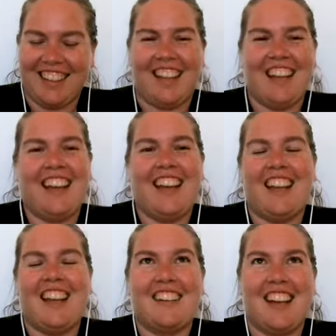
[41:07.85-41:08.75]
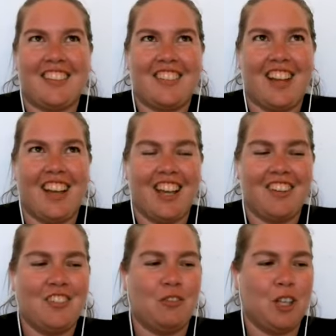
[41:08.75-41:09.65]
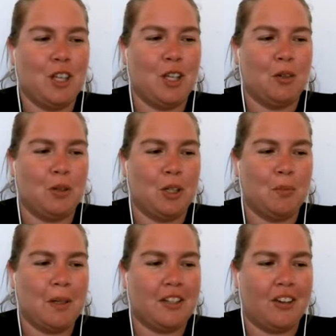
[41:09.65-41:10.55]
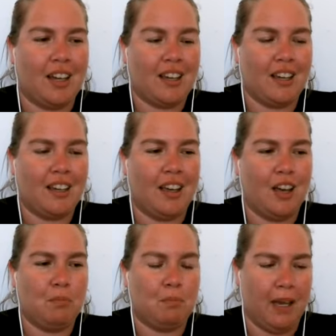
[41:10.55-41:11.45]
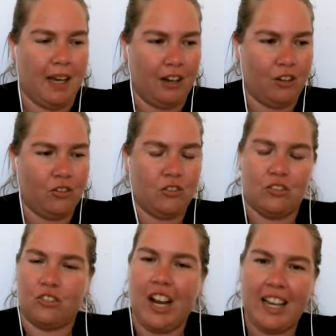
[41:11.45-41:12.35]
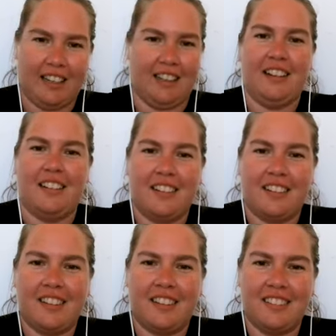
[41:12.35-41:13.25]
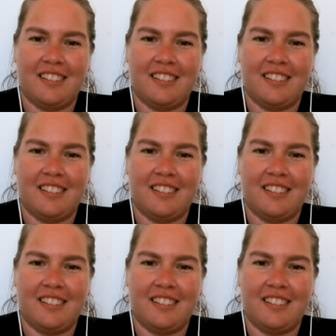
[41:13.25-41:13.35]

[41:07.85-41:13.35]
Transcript: And next time we will be talking about dragons.